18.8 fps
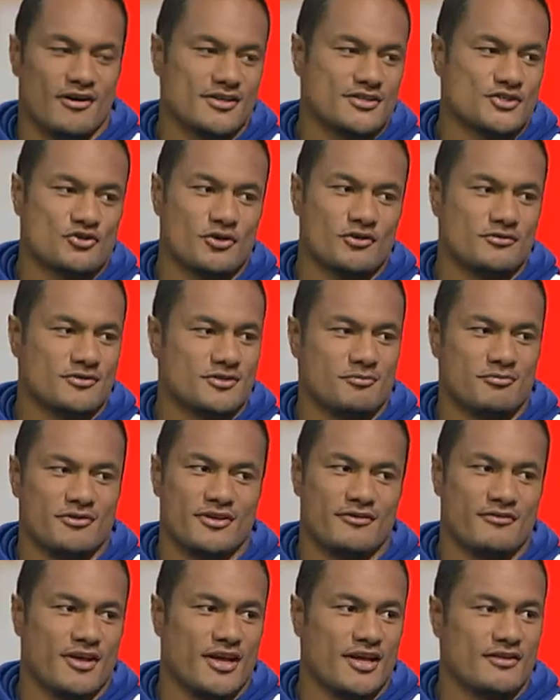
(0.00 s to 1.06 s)
I struggle to
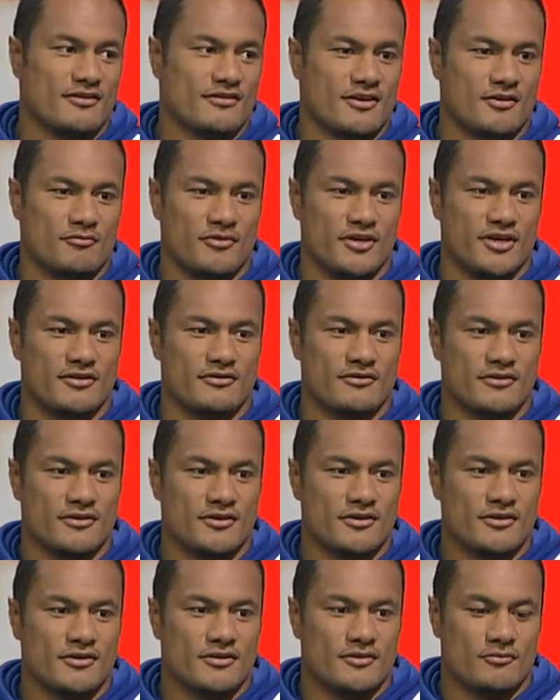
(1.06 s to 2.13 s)
believe that. I mean,
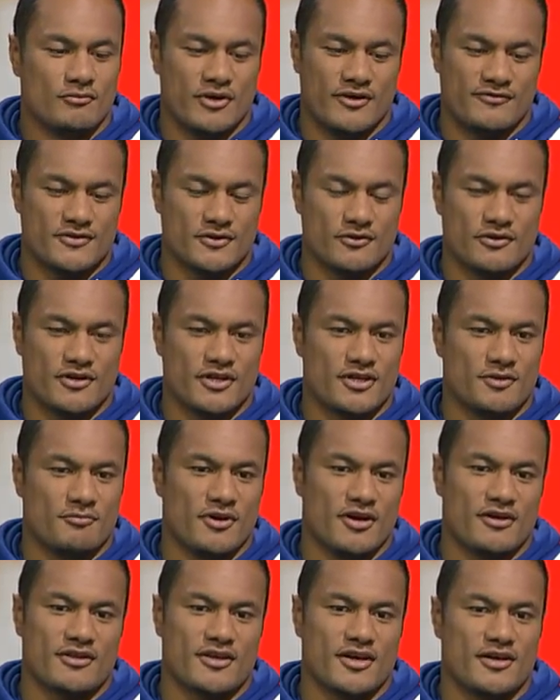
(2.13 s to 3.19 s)
we have to look at the
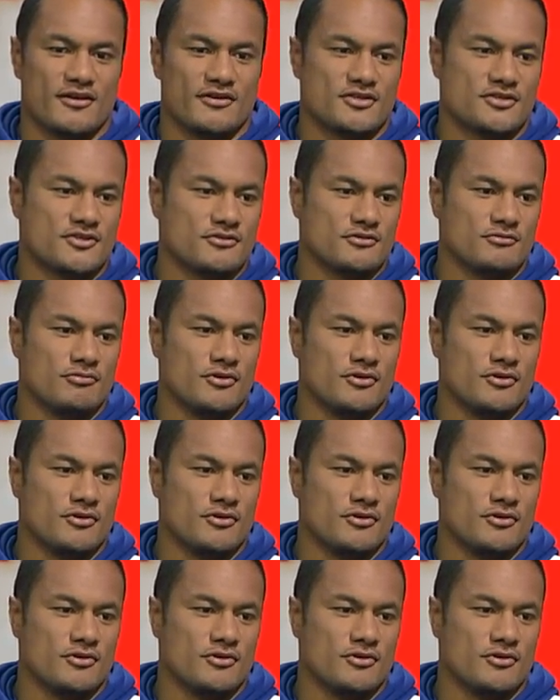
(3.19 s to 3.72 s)
mouthguard issue.